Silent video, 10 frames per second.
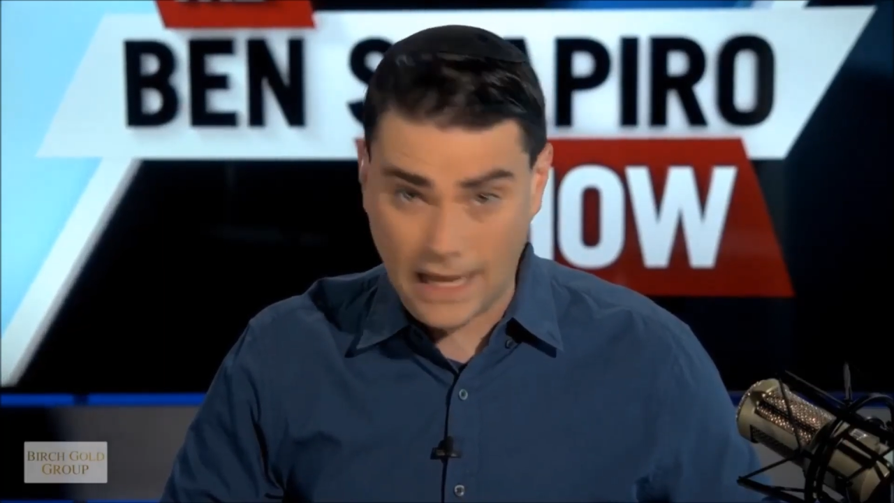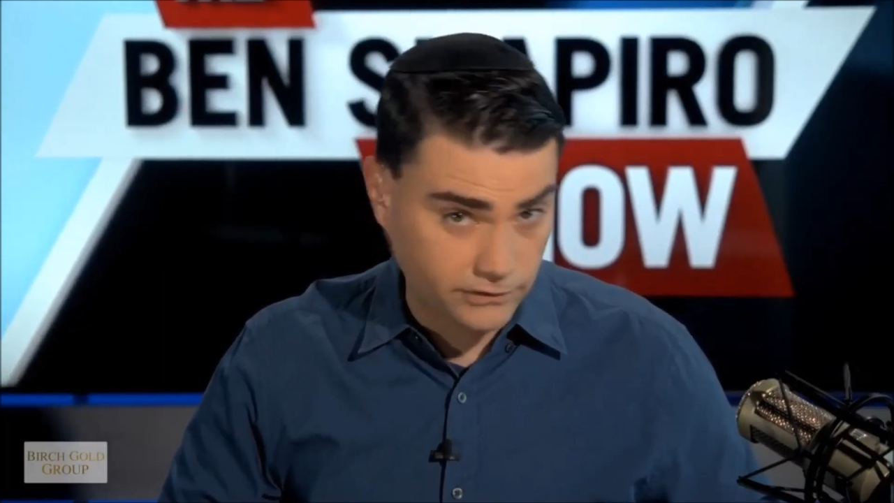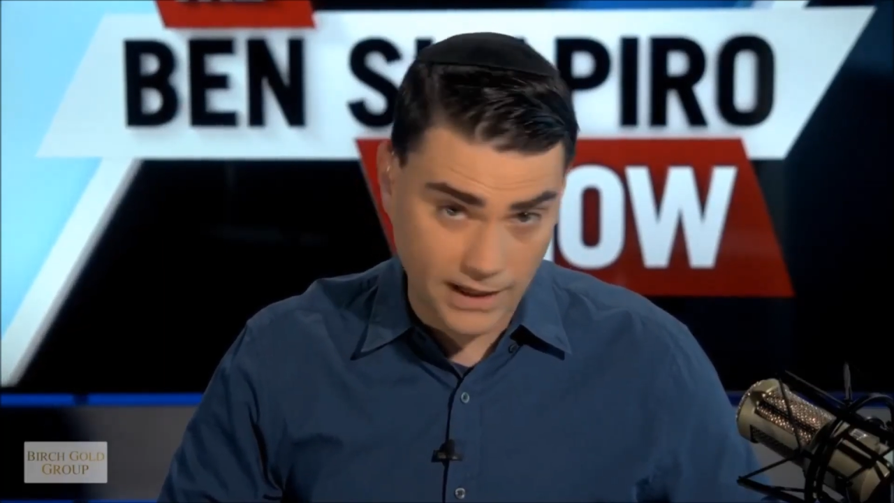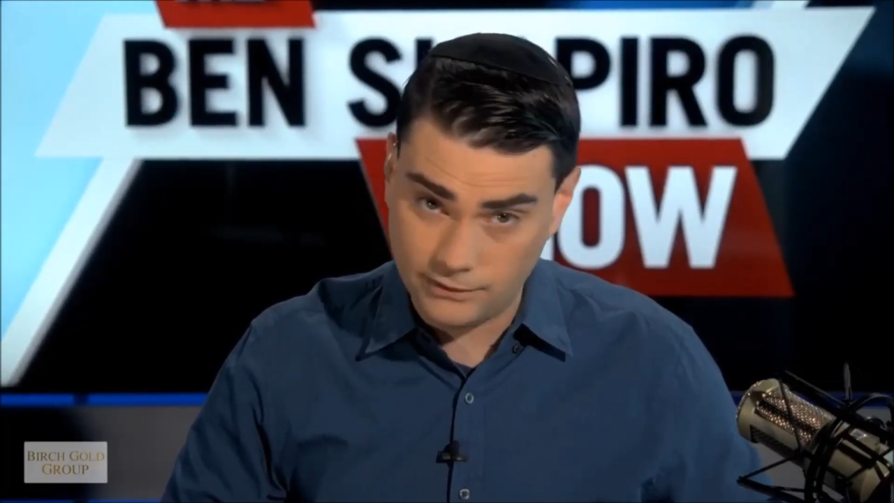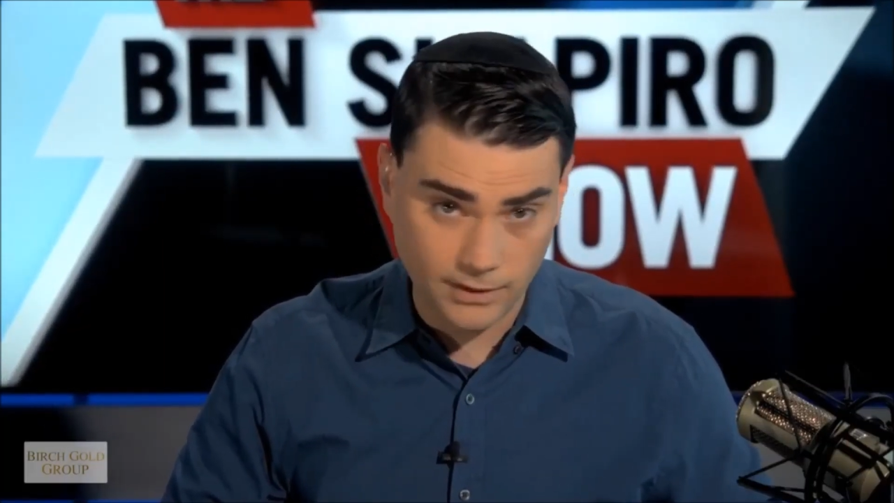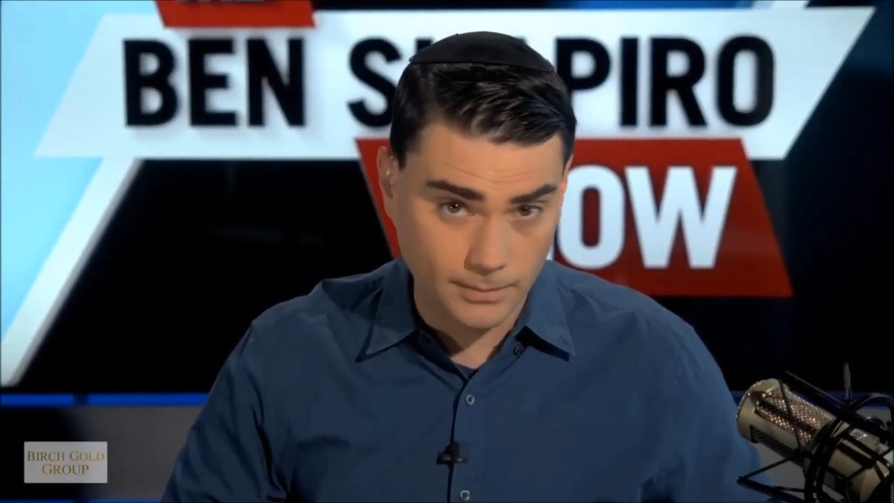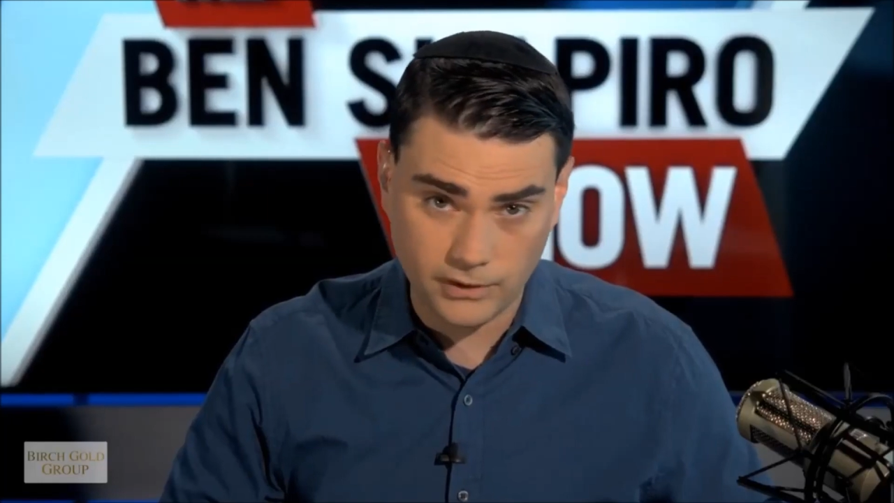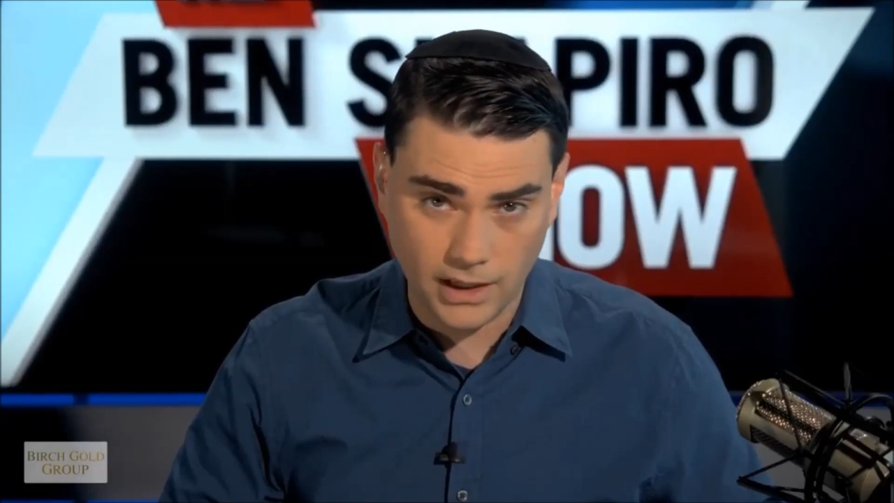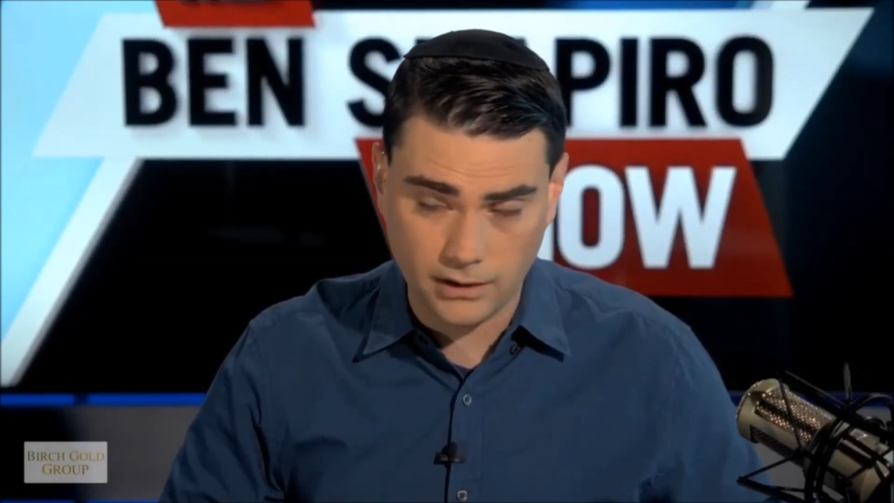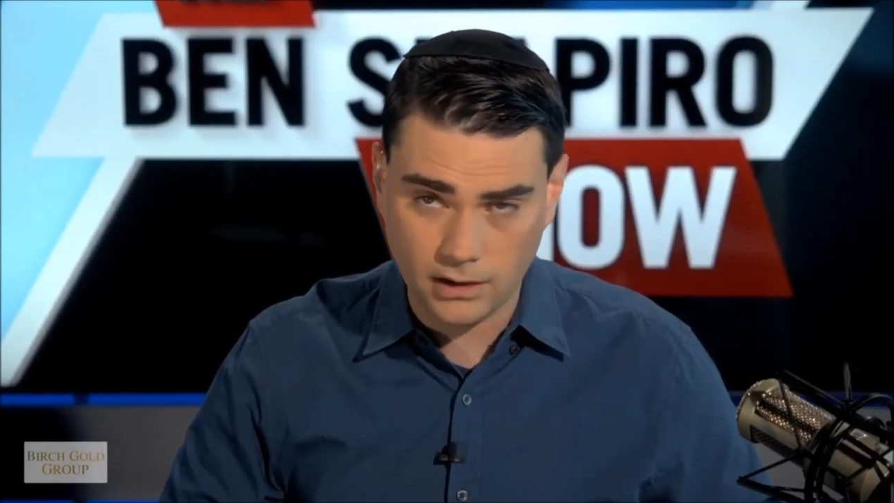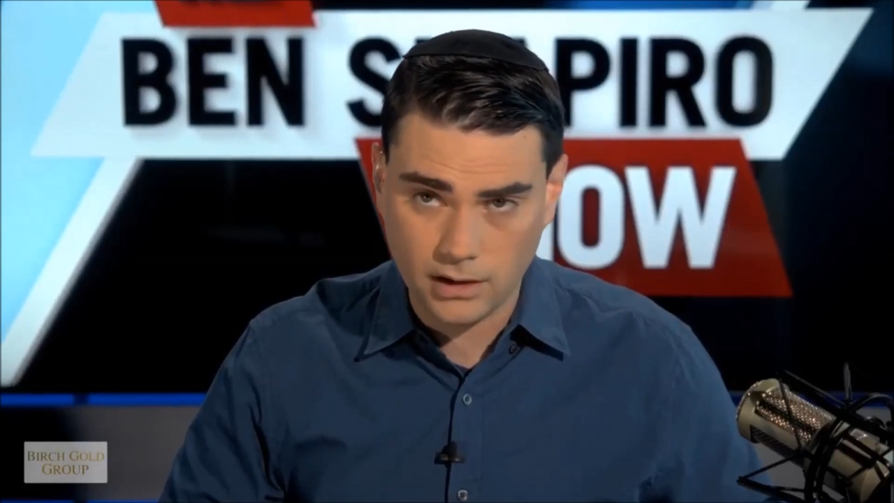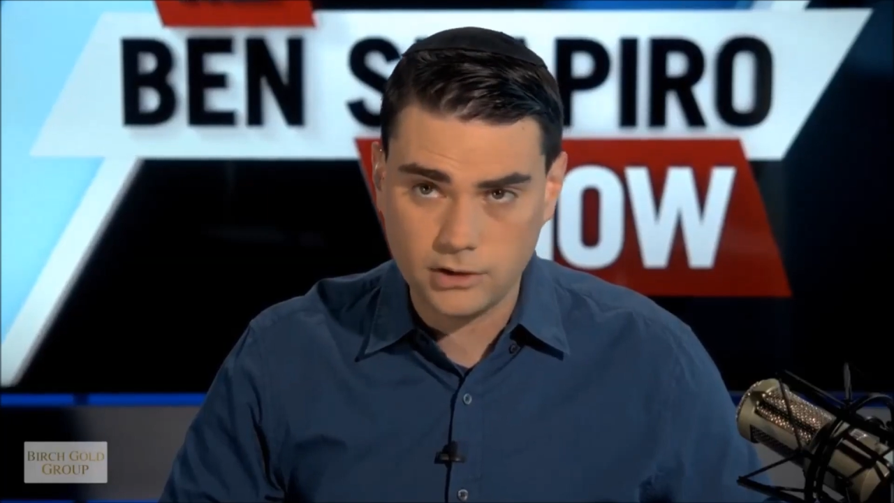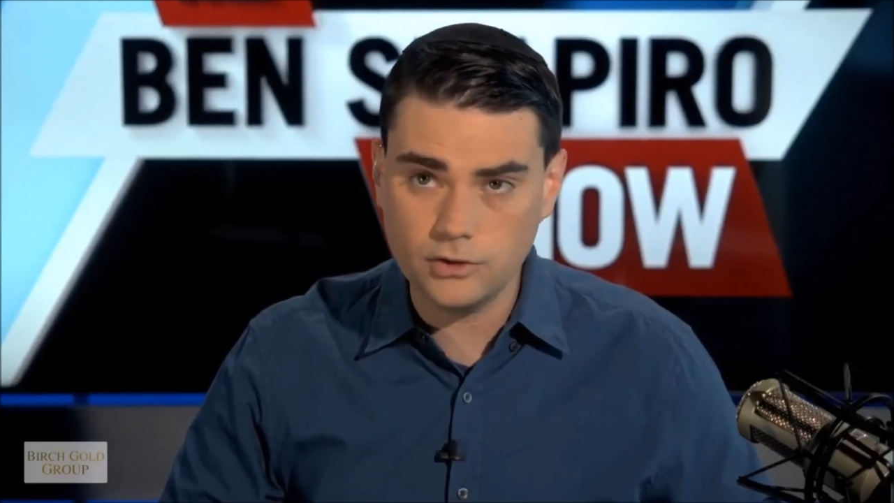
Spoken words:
ass they have a double standard.